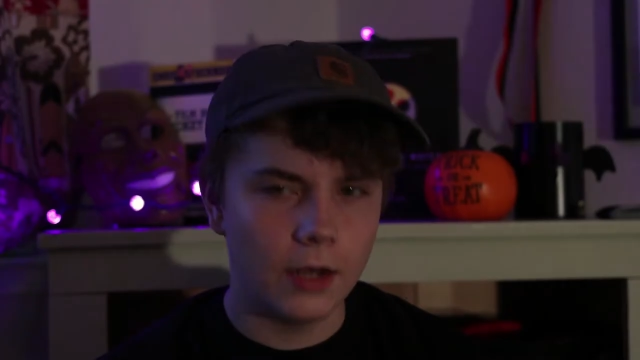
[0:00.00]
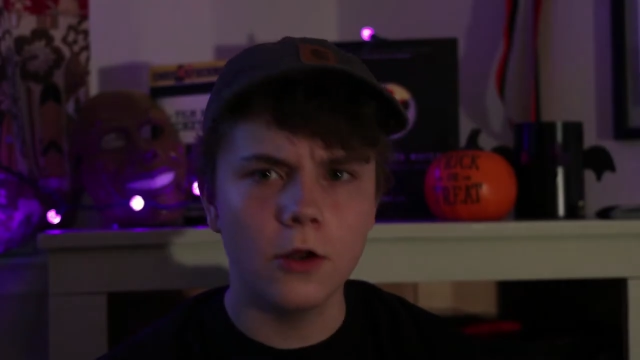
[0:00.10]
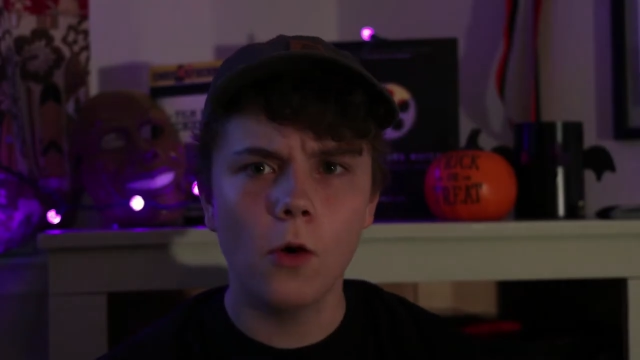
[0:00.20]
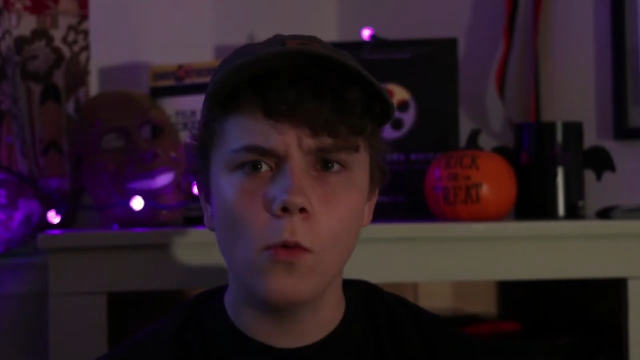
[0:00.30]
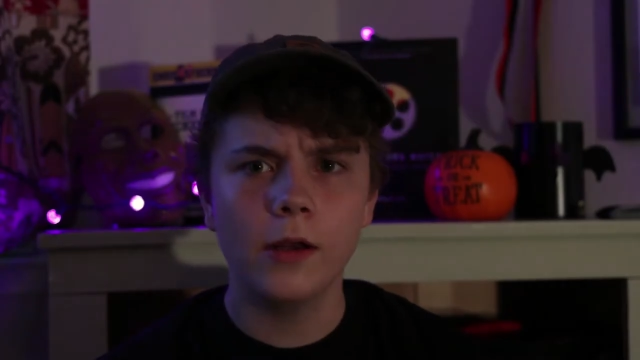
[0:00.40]

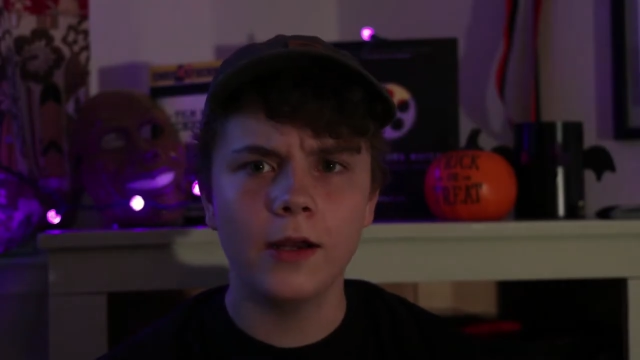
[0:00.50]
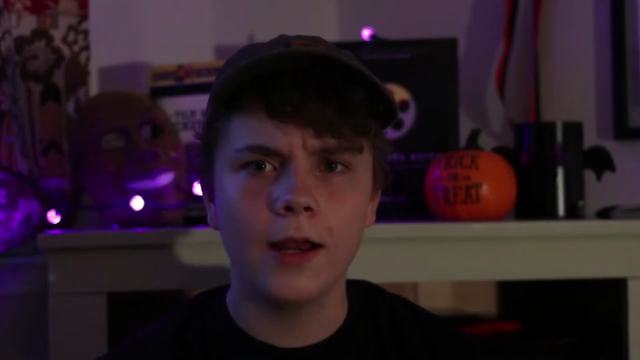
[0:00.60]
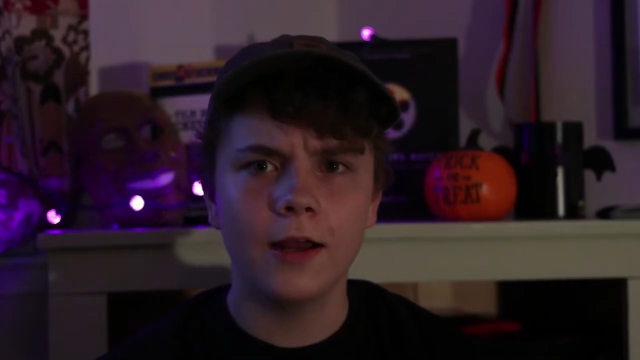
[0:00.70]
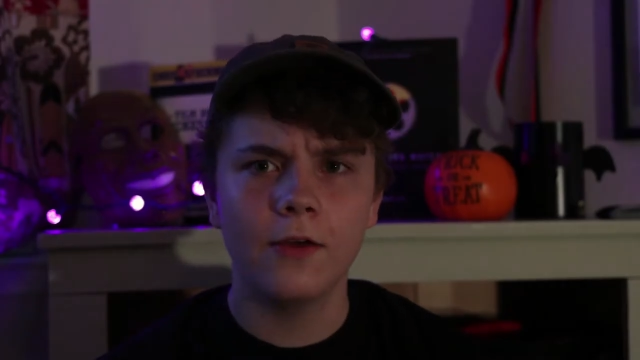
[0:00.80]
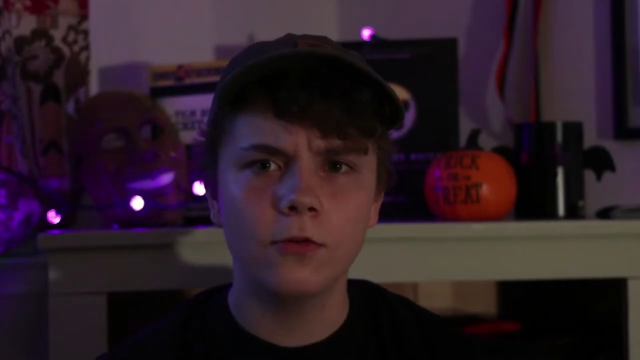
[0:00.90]
and no one
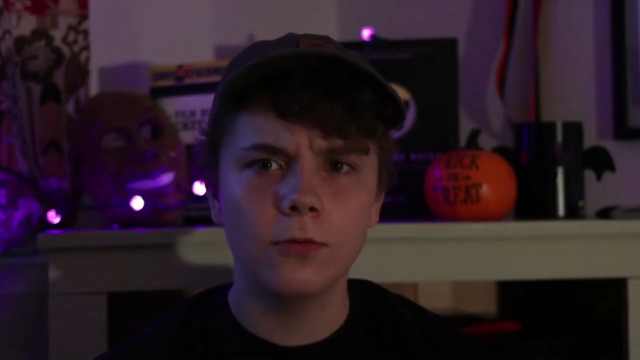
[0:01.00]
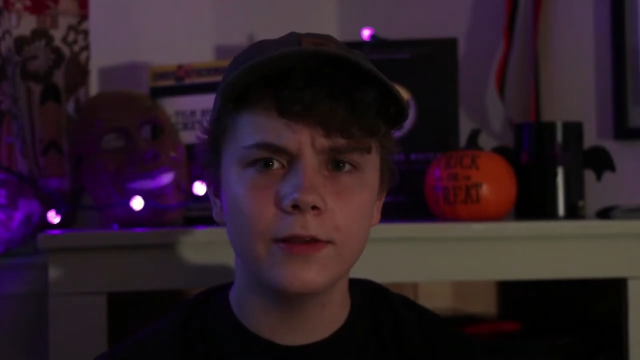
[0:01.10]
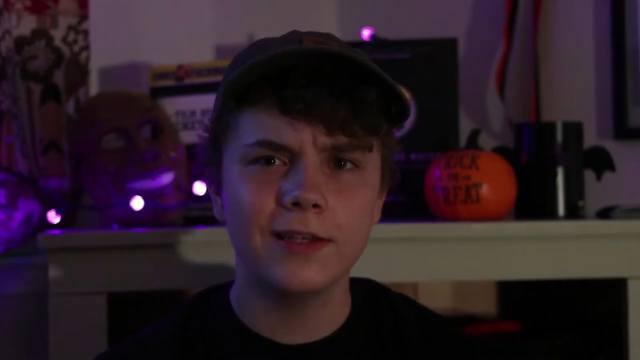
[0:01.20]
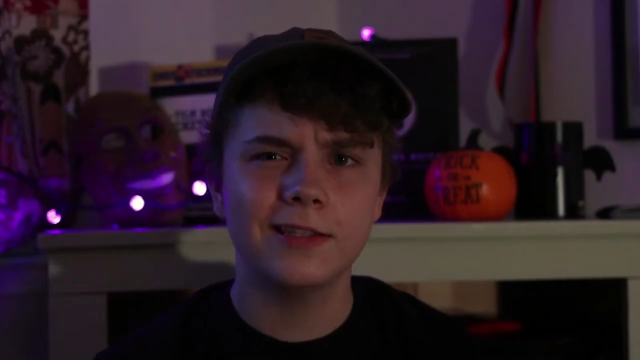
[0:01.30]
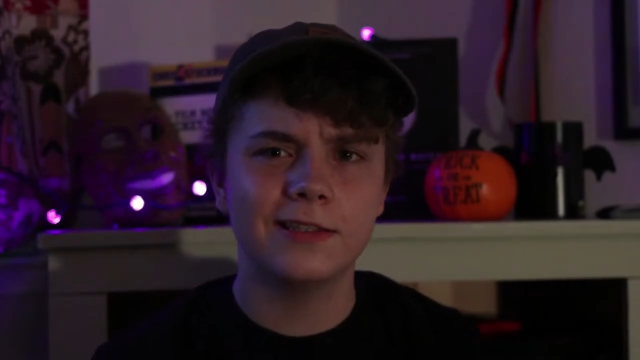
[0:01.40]
had ever
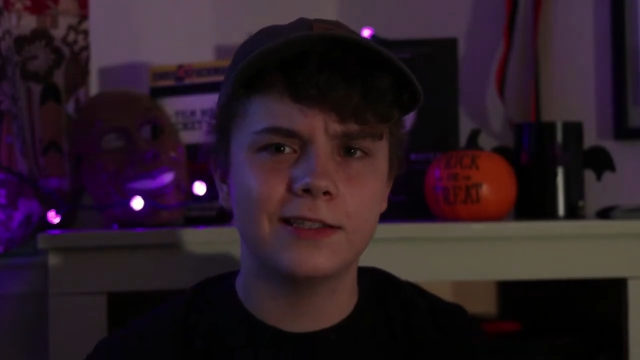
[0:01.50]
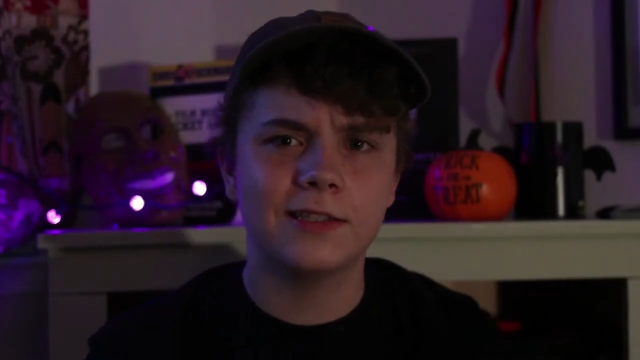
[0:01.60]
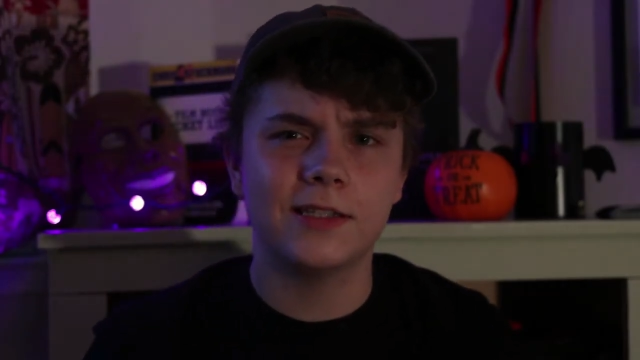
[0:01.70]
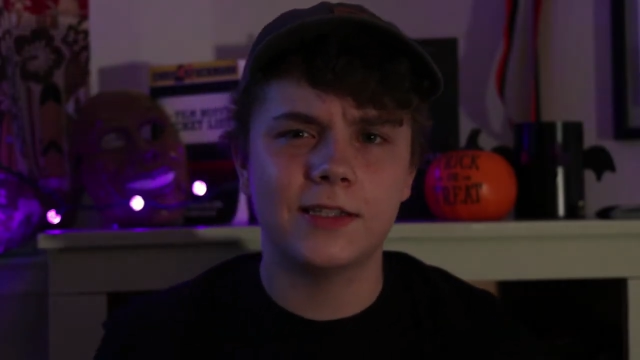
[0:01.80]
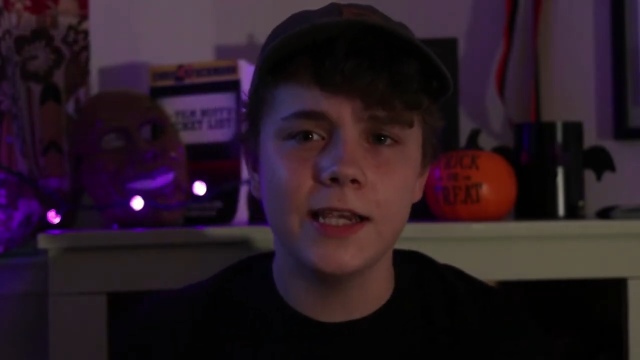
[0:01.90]
really
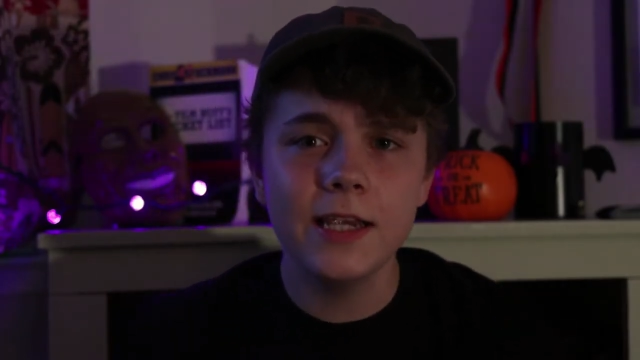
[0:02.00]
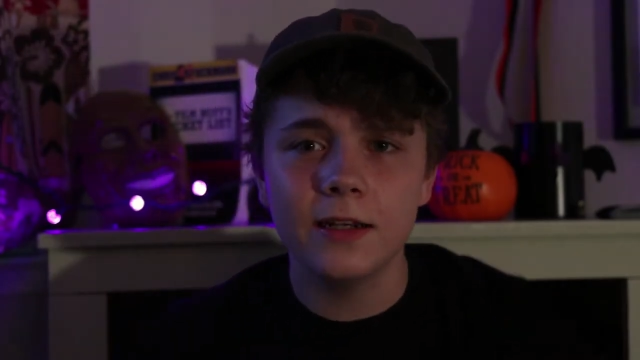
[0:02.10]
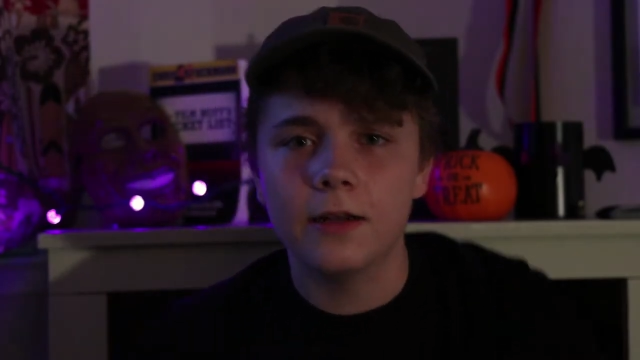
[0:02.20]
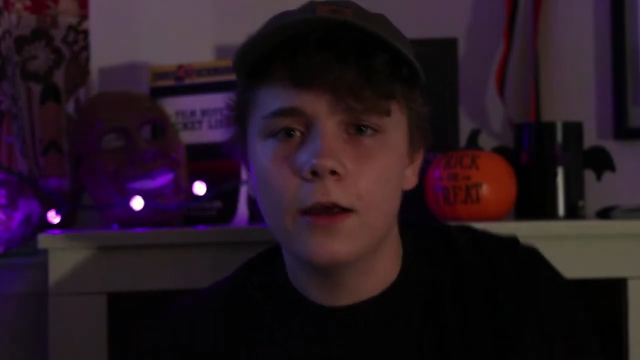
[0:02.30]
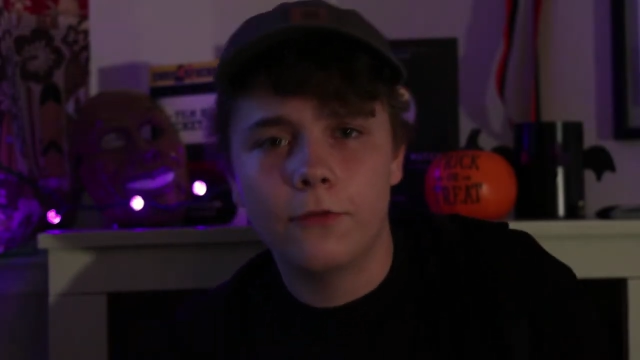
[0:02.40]

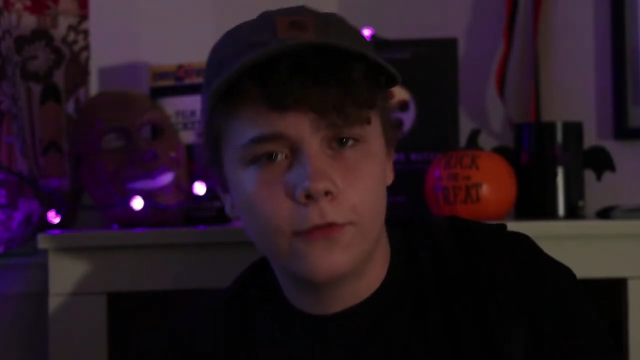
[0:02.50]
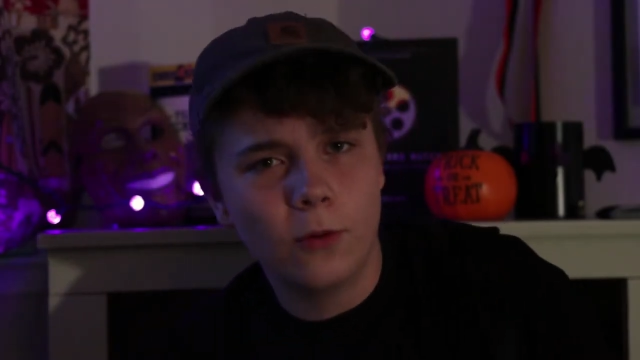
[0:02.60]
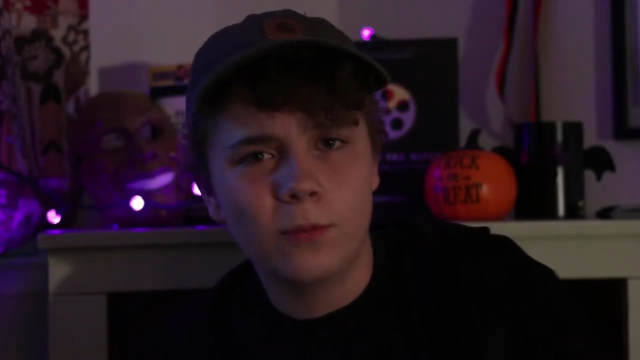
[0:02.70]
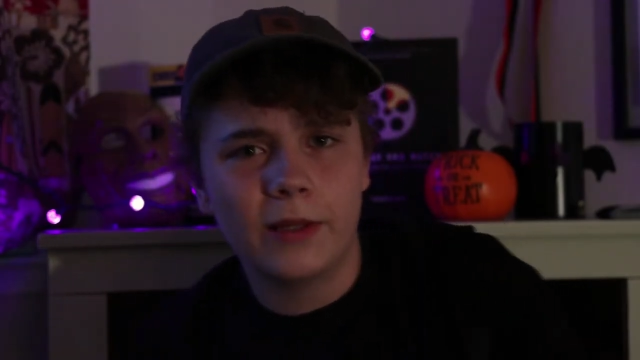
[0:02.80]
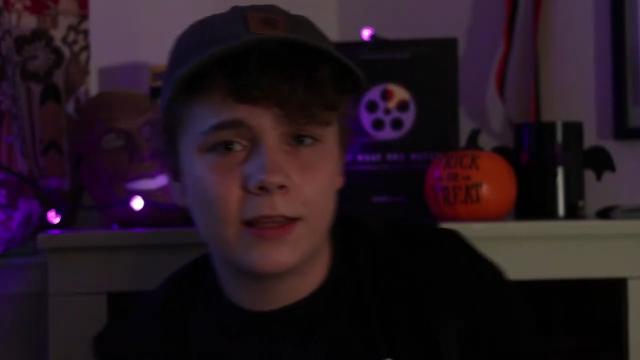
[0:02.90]
seen a
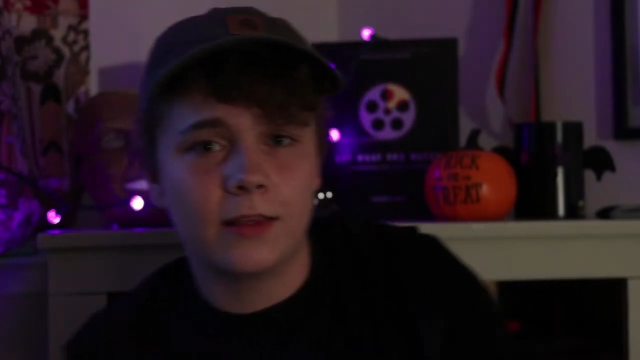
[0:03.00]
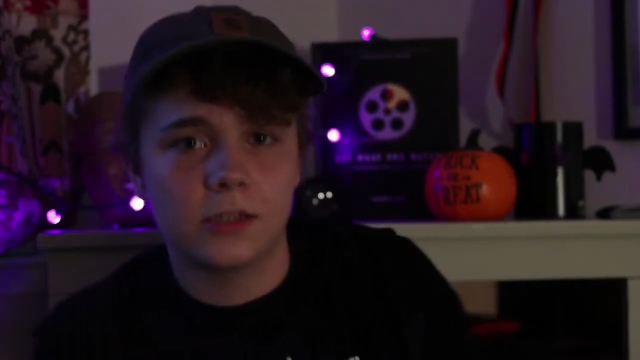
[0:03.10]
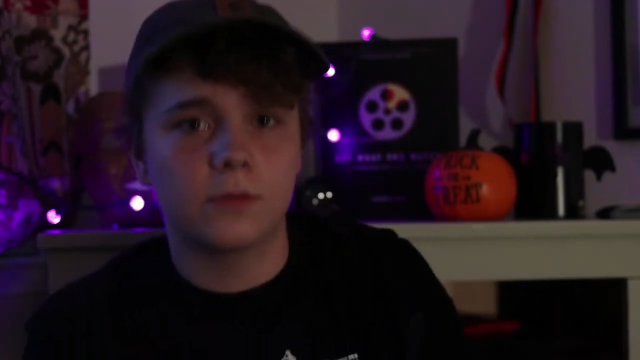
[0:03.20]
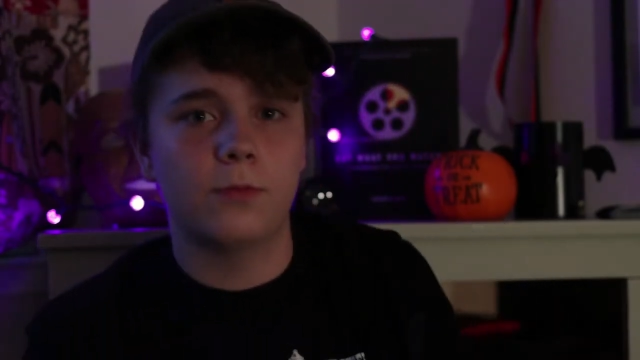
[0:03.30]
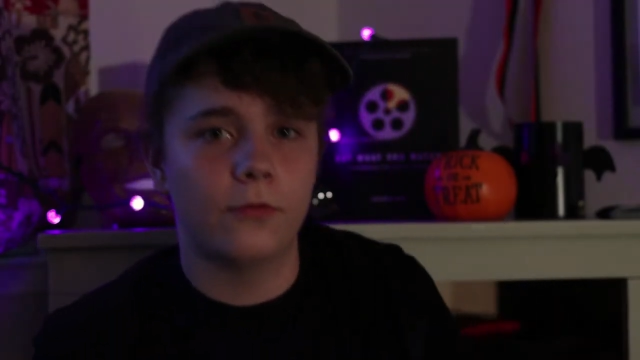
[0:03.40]
film like
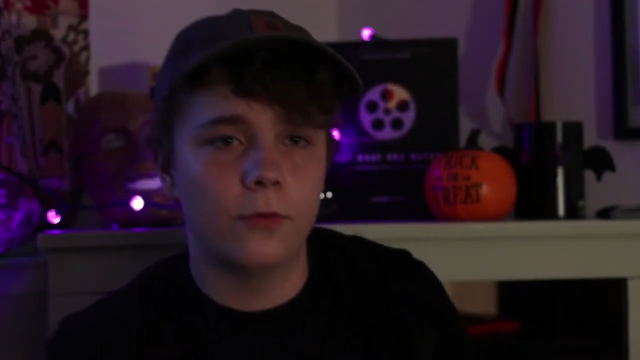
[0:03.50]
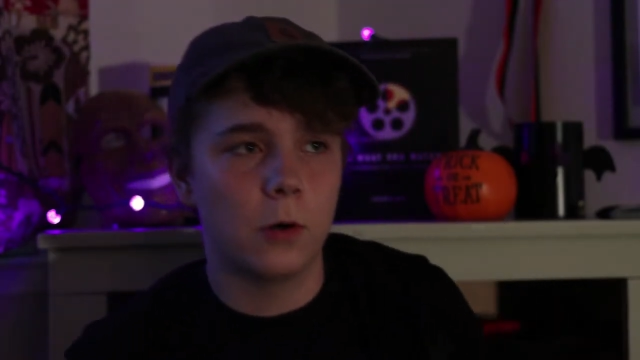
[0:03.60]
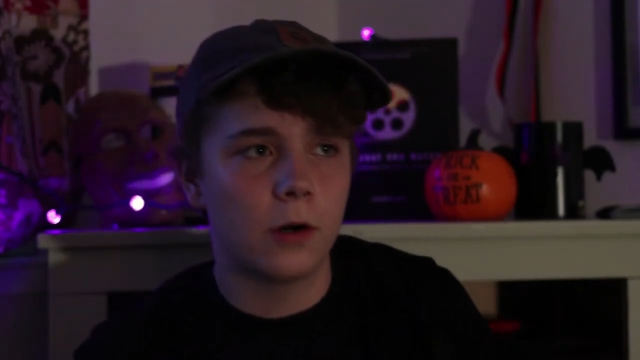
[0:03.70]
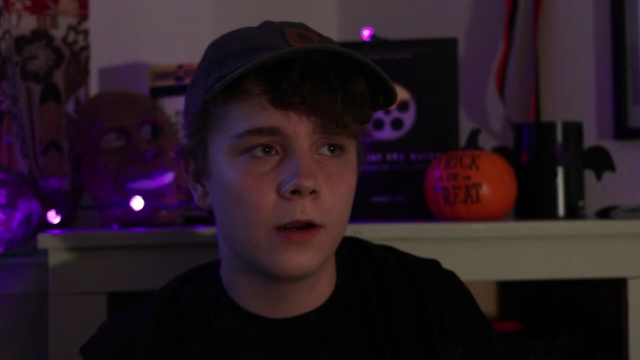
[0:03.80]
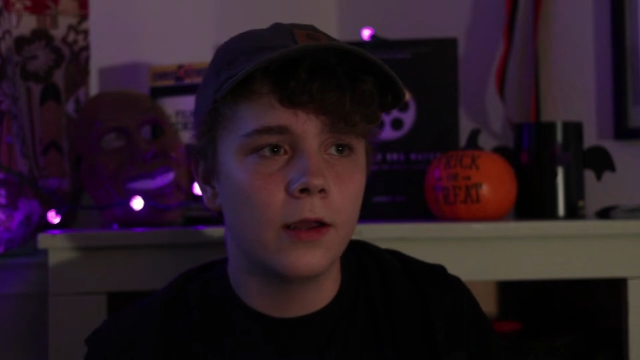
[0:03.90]
this
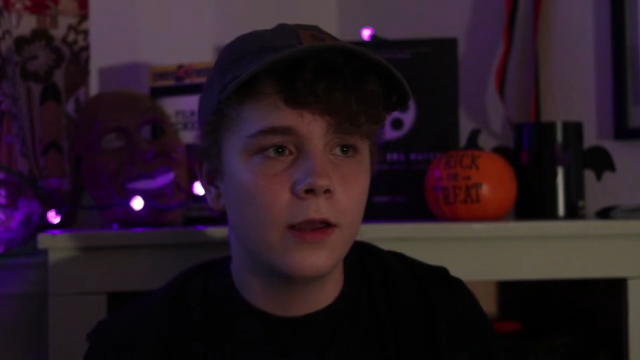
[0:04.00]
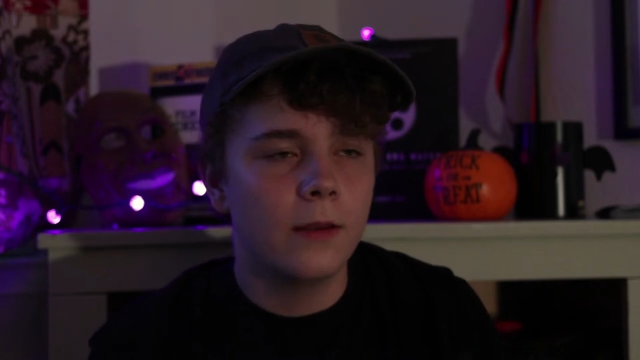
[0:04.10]
before